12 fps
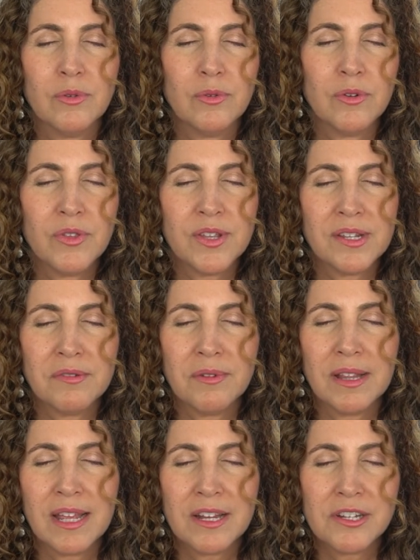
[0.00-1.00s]
or this
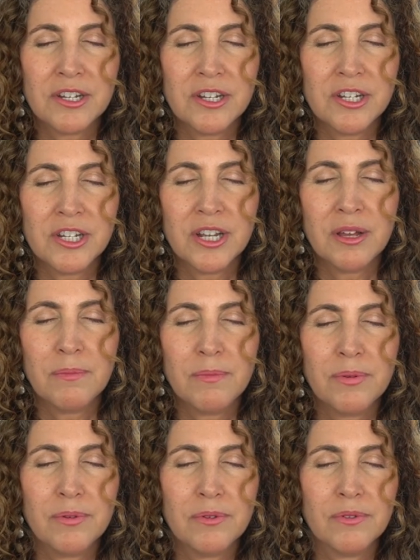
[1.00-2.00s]

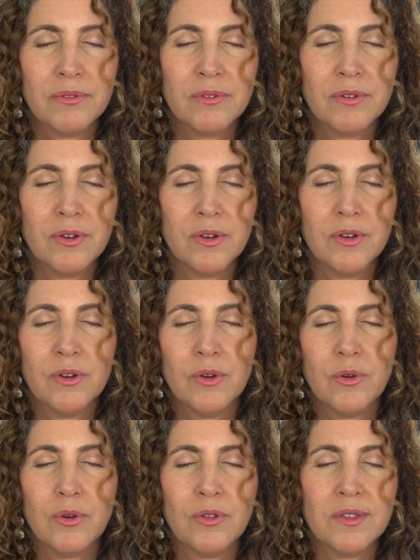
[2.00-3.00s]
relationship
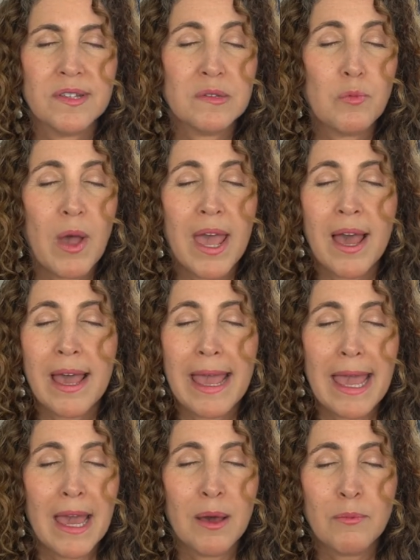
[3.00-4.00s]
or this way I
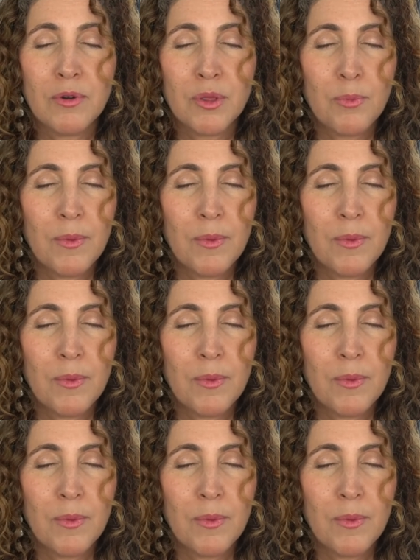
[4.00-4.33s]
am with